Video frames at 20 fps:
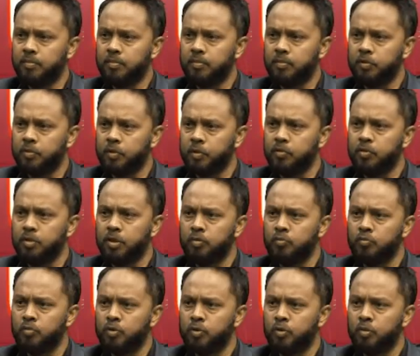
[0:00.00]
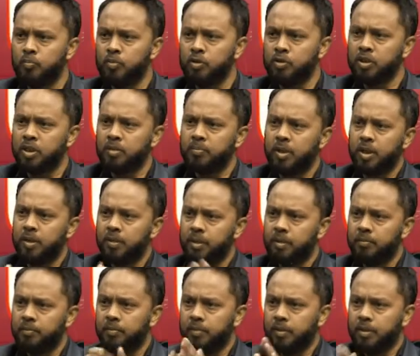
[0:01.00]
Do you think we're not bothered about
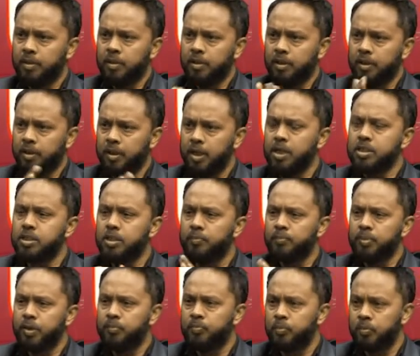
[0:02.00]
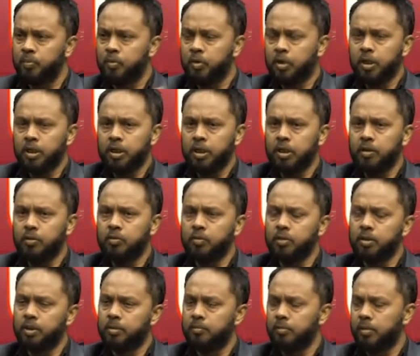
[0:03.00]
them? There are some people, it do
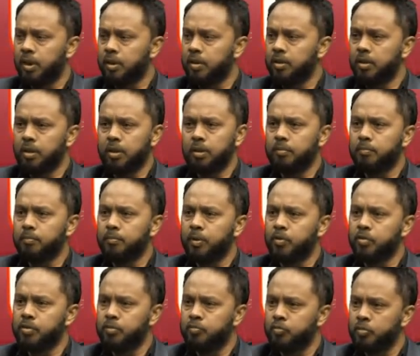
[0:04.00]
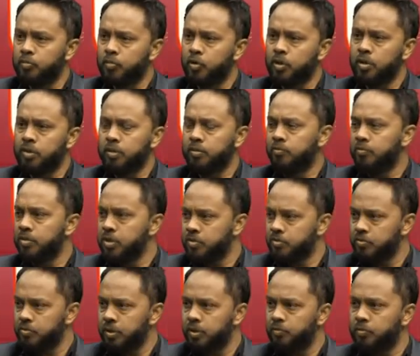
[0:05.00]
but because we work in the
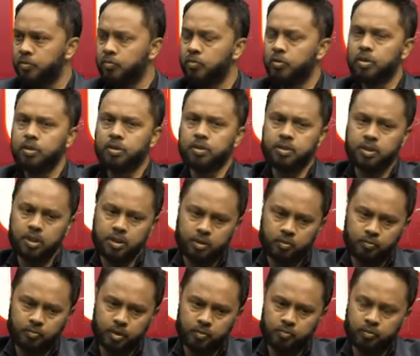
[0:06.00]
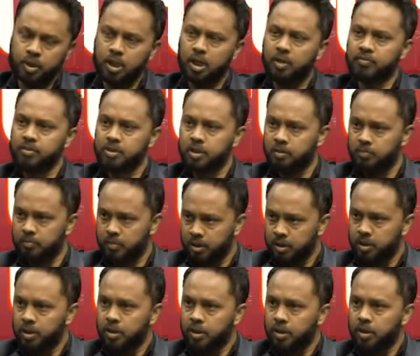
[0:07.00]
restaurant, we work in the yeah. takeaway, we have some,
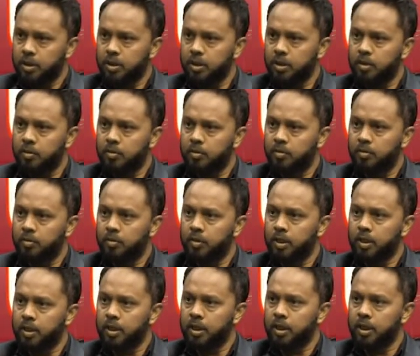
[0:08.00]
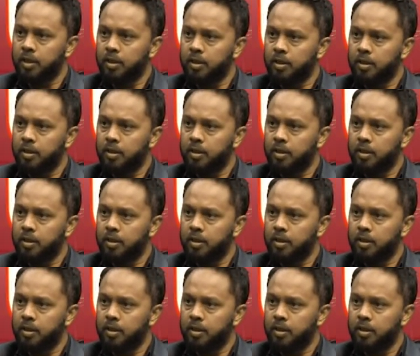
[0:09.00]
you know. Everyone's busy nowadays.